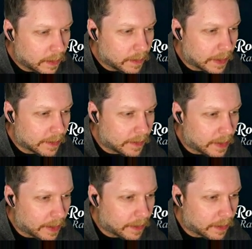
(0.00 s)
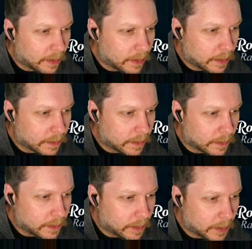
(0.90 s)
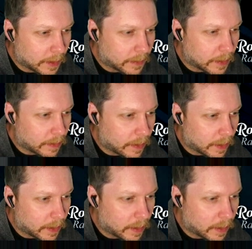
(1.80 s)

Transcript: That's nothing, because the steam comes out there.